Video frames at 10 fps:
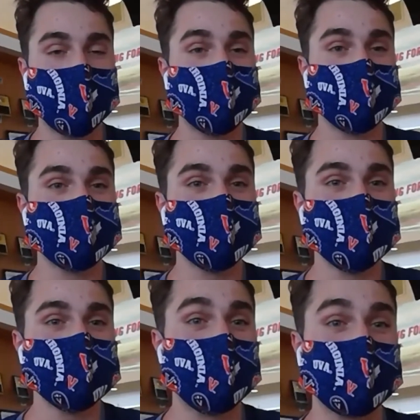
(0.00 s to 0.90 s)
and
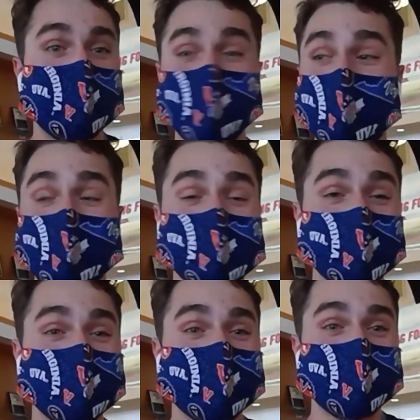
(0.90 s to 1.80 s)
my
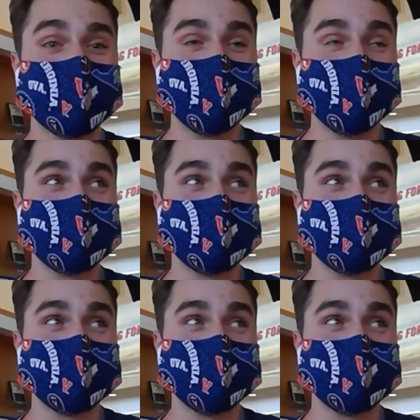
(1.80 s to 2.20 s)
communication